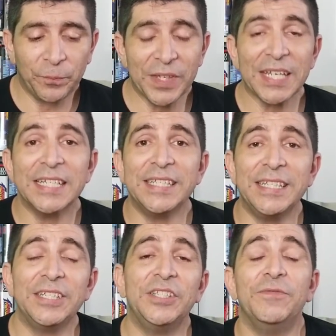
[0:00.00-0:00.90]
is
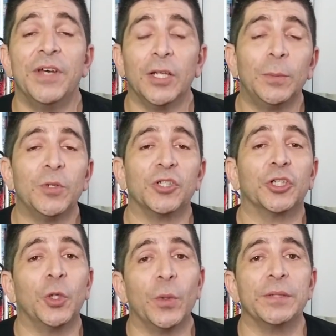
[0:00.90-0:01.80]
these developers are
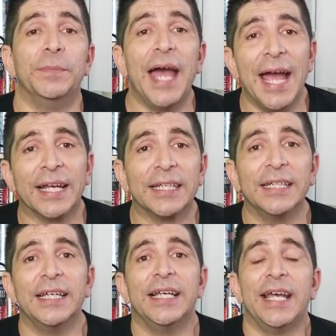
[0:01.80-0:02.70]
going back
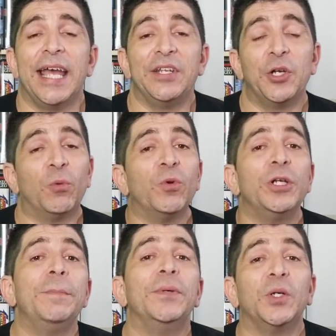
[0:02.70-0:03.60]
and they're
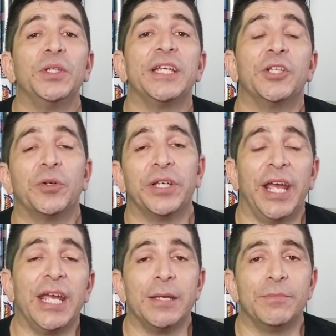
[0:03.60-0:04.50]
rebuilding their
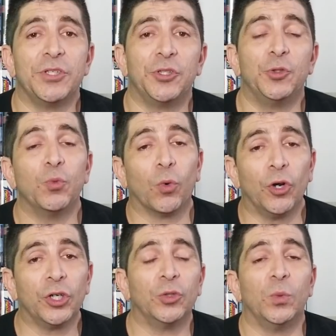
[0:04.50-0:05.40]
games to
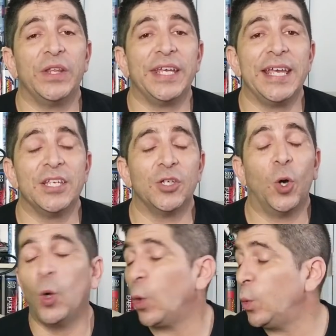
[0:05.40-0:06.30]
work with a
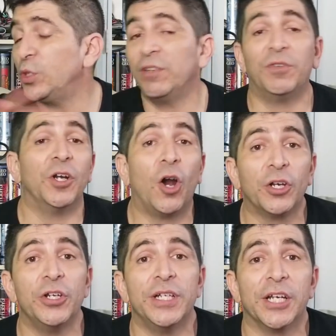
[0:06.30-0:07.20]
whole different
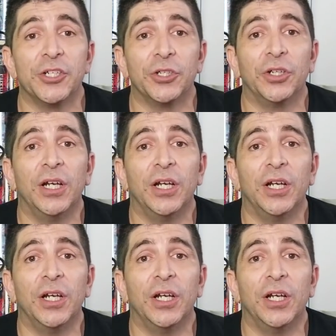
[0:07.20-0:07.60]
architecture,